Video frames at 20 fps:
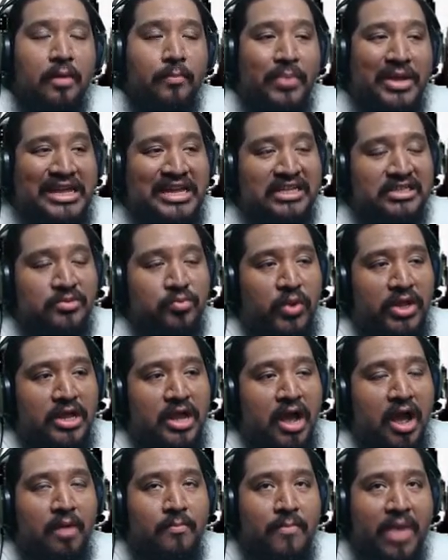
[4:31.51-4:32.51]
because we
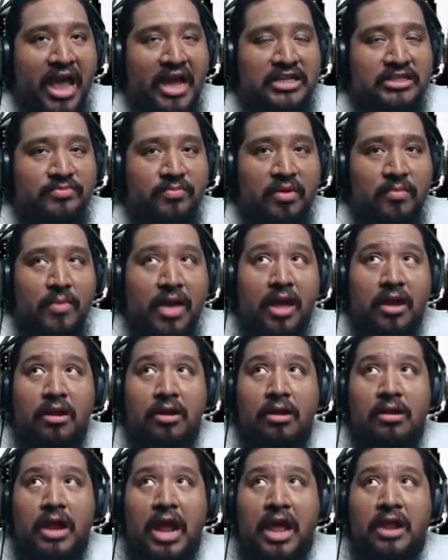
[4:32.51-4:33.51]
got maximum
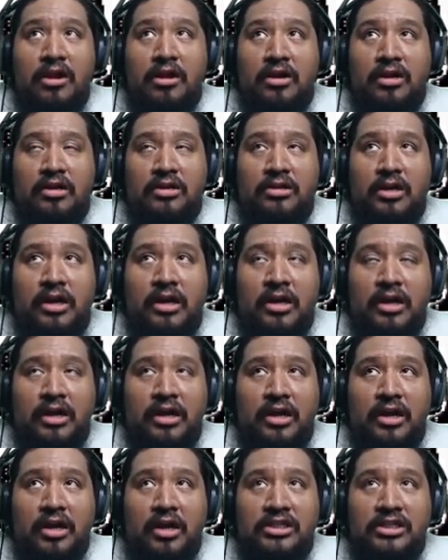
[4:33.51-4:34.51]
air and
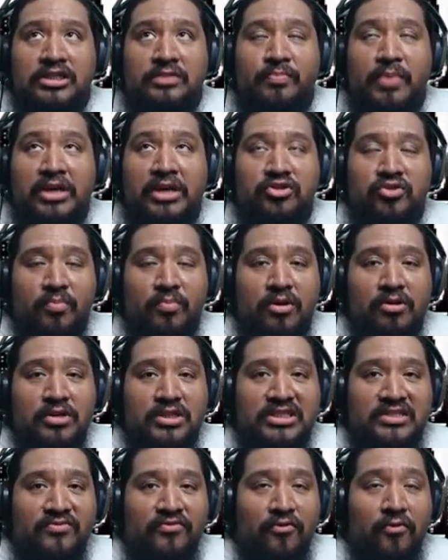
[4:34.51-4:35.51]
our special bar
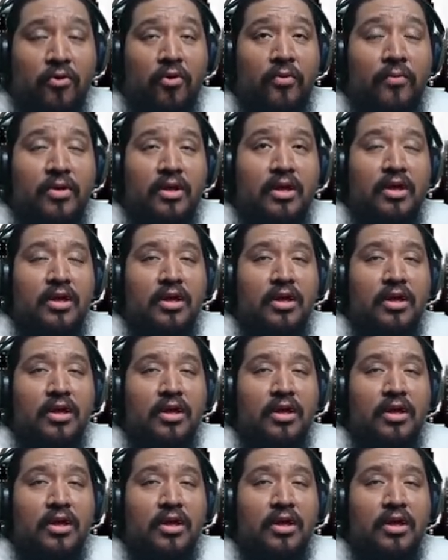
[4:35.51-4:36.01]
is full,